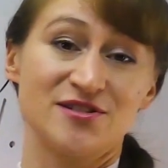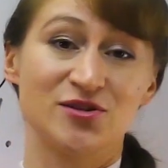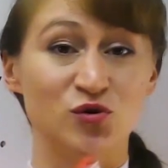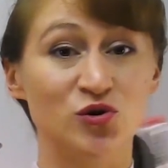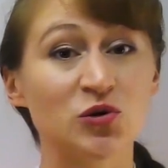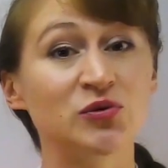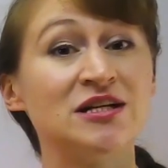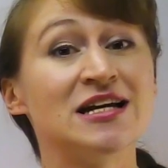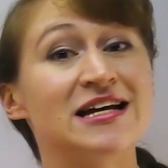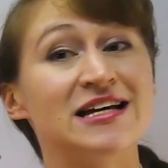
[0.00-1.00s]
So you don't
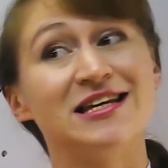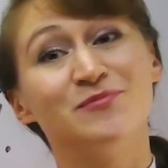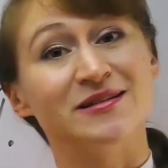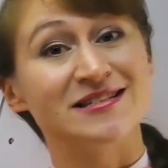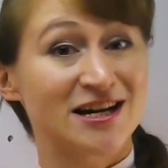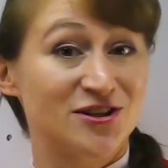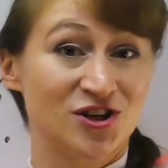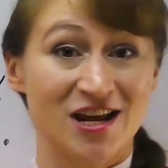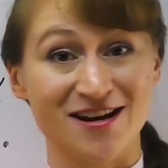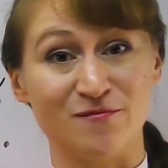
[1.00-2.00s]
keep in
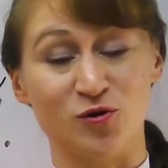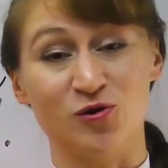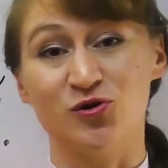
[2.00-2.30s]
touch anymore.